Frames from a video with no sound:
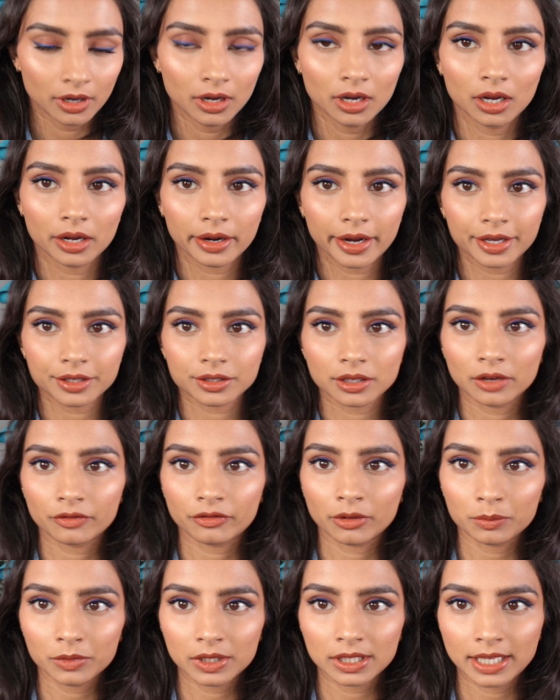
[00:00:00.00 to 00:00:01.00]
Okay, so
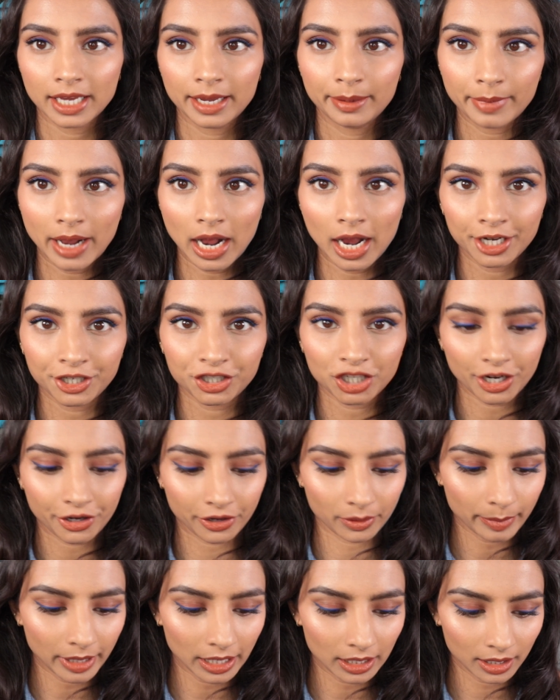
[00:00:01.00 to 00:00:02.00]
from the same
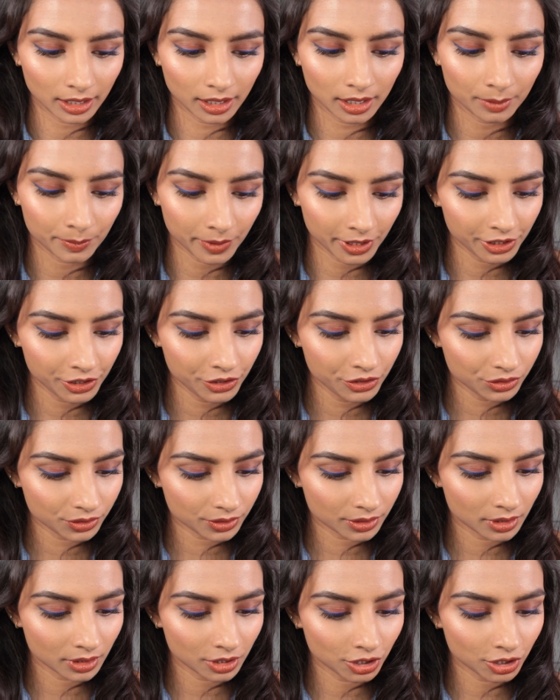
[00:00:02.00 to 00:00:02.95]
eyeshadow palette, I'm going to use the